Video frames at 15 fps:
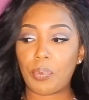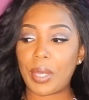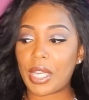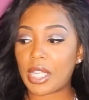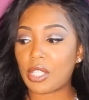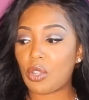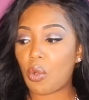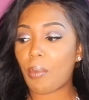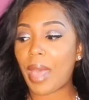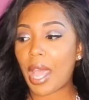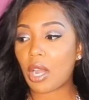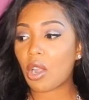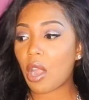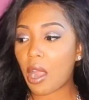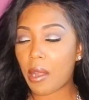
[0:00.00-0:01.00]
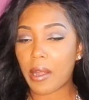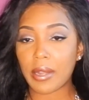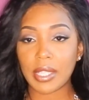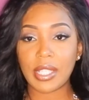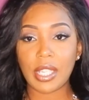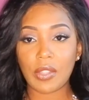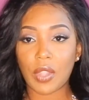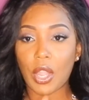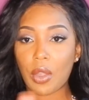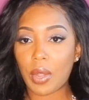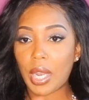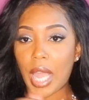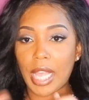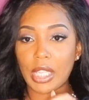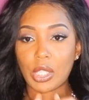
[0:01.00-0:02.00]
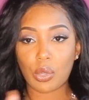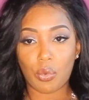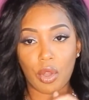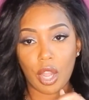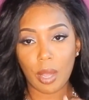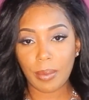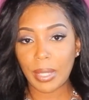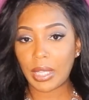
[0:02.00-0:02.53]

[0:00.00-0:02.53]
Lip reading: Because no matter how I sit there and like scrub